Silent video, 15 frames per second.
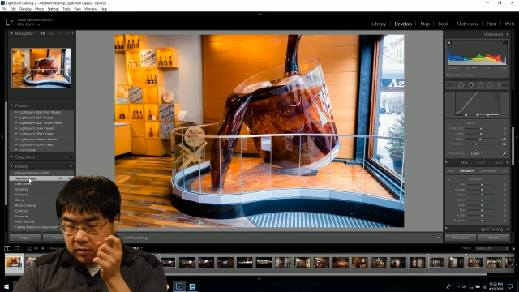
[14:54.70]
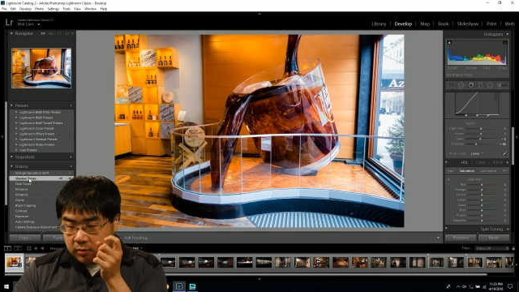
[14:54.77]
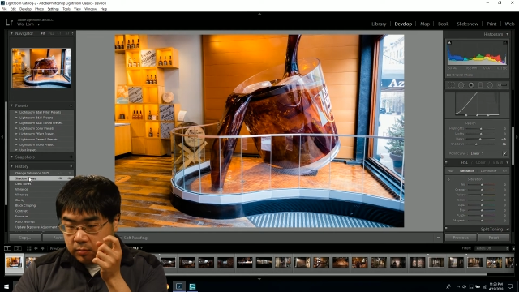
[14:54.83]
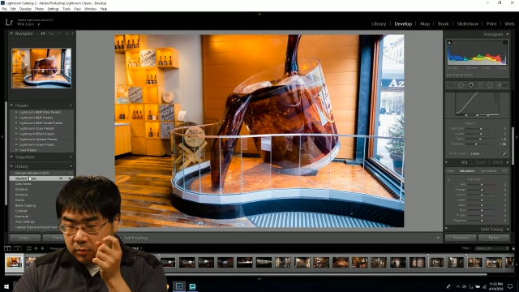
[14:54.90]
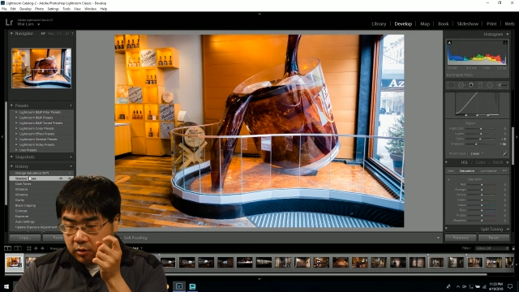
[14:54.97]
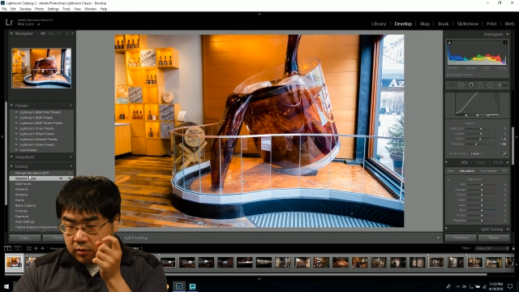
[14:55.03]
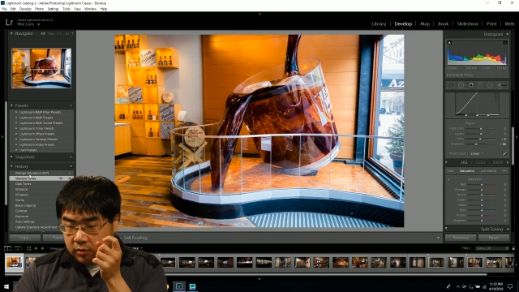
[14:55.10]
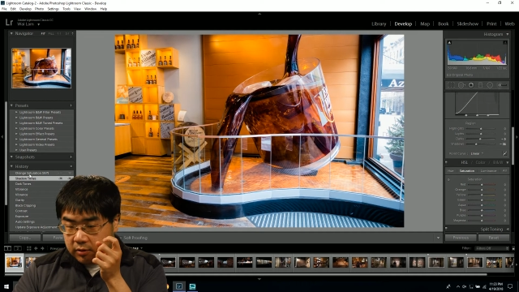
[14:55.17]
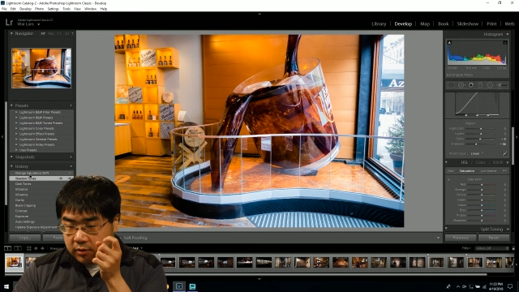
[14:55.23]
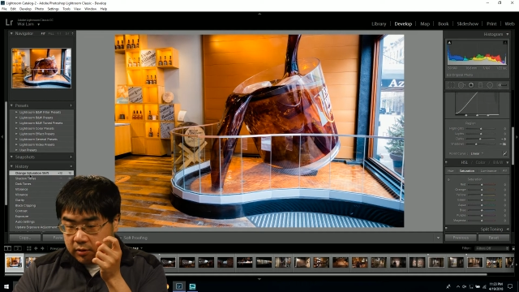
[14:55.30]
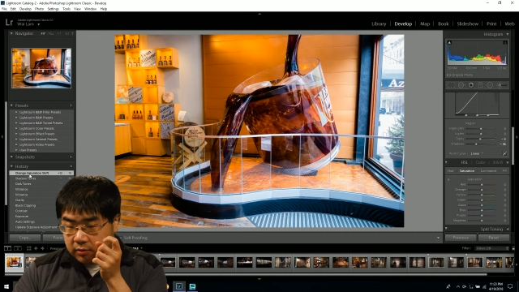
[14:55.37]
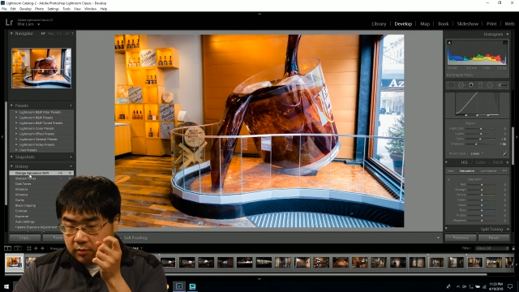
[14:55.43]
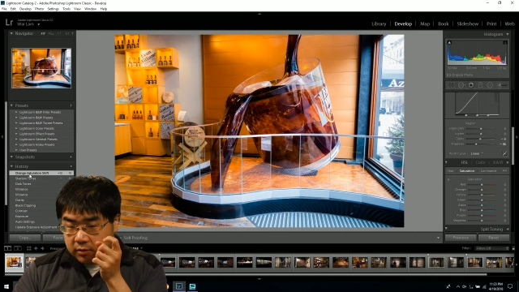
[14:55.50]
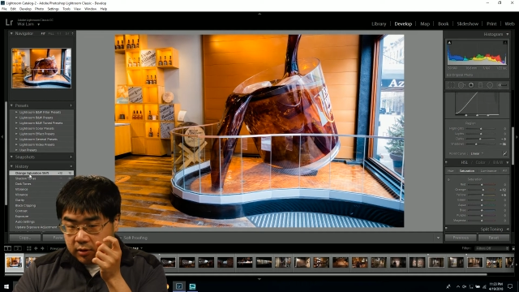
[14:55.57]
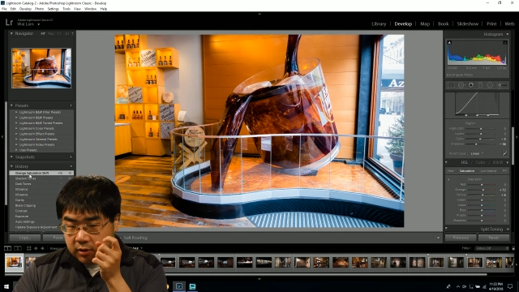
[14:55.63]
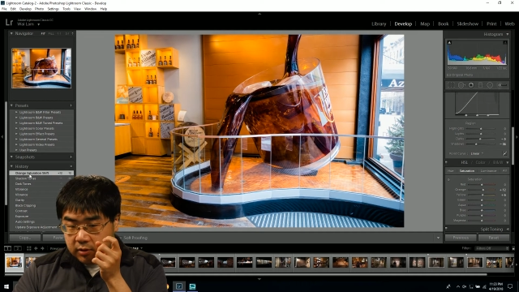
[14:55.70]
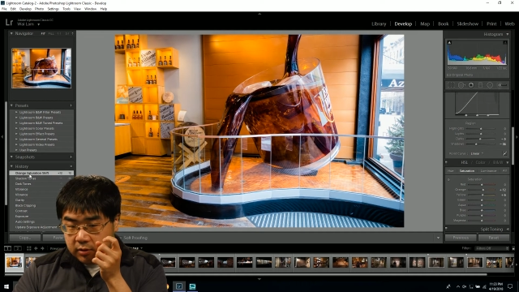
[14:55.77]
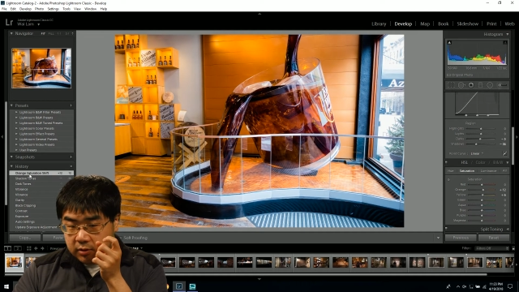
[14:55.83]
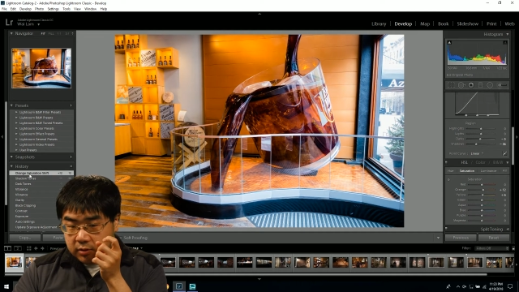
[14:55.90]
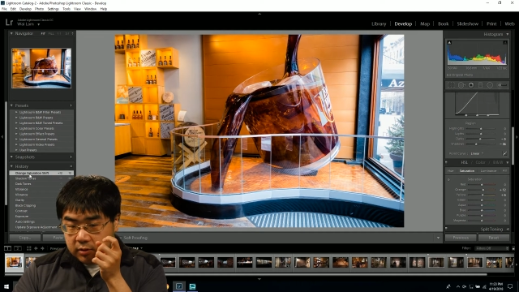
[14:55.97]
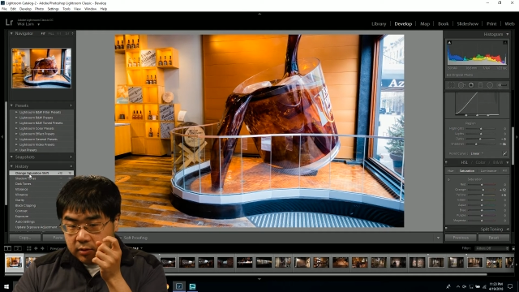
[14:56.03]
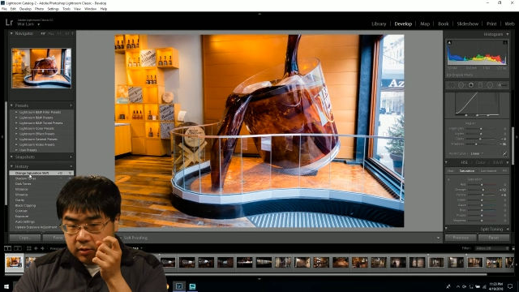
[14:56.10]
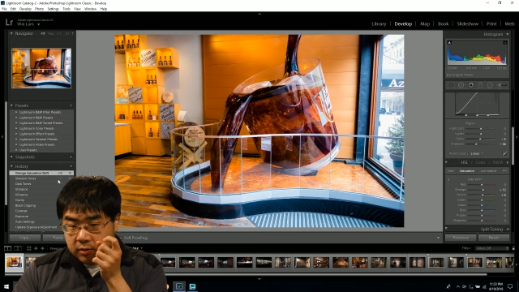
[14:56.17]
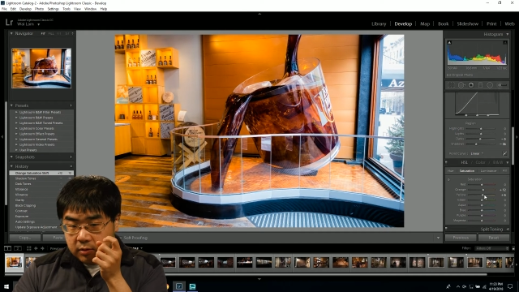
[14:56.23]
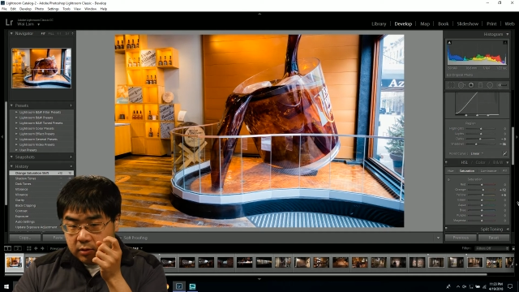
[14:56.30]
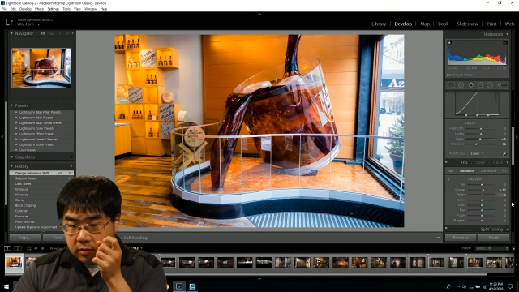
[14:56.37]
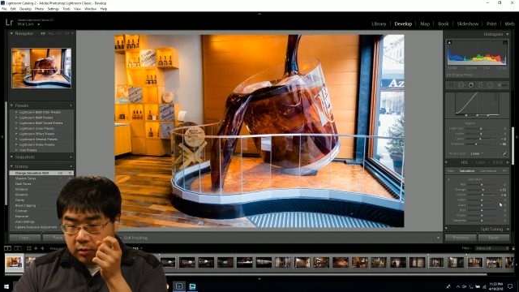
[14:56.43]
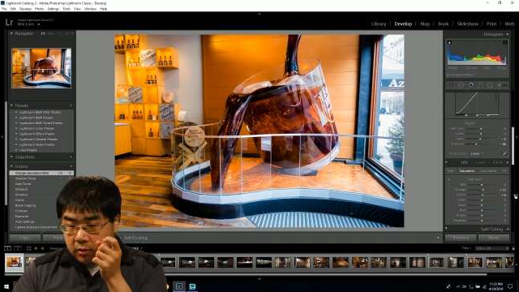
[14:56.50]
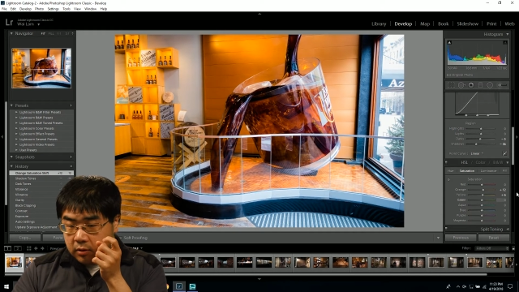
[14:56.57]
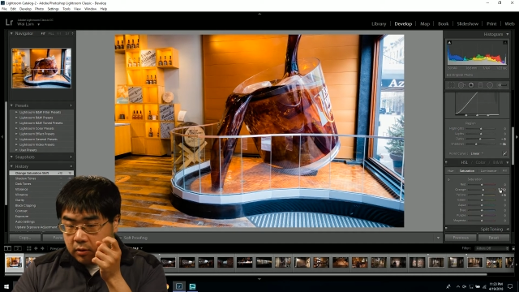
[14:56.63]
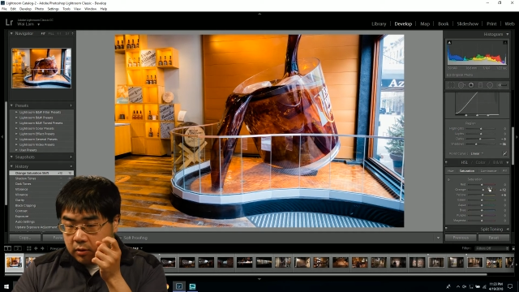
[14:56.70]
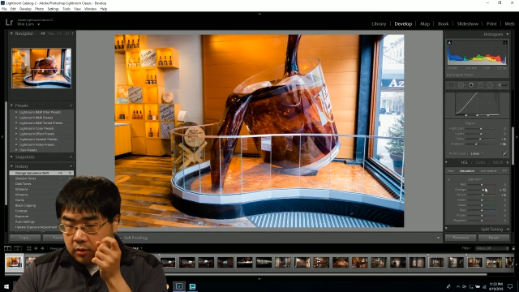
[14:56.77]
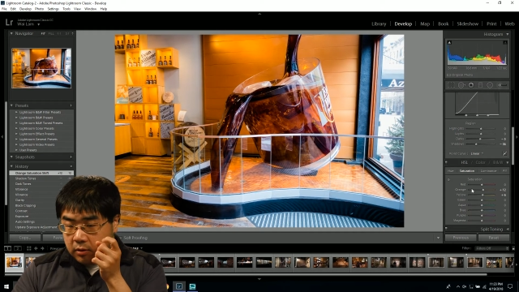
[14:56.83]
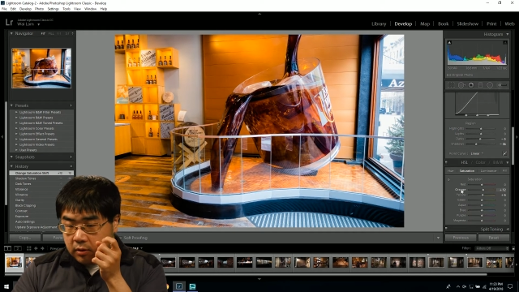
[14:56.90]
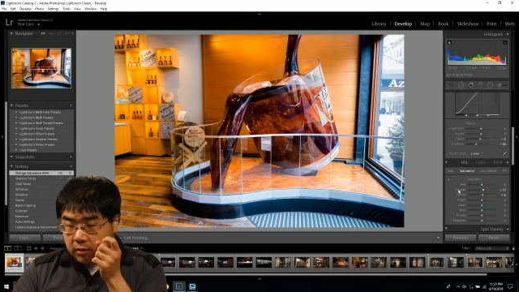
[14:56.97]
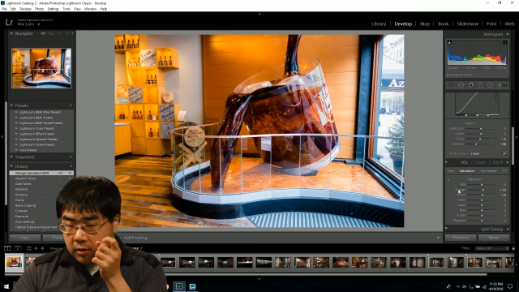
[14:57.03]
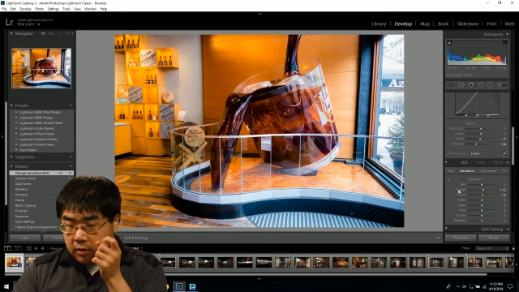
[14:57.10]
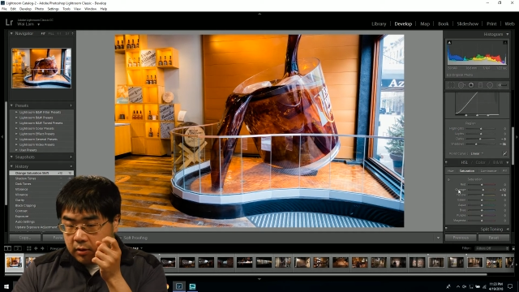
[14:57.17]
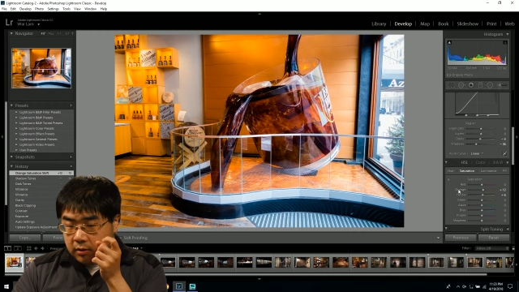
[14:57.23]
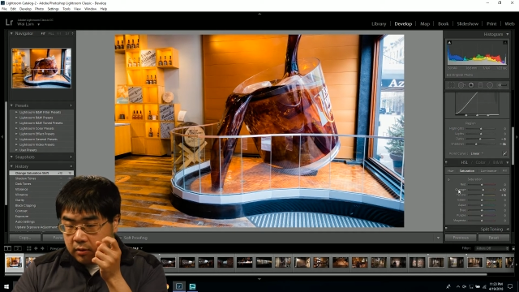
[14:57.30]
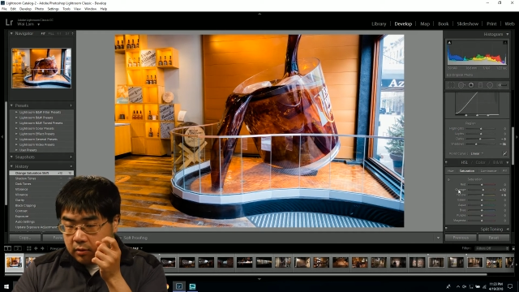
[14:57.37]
small subtle changes. All right.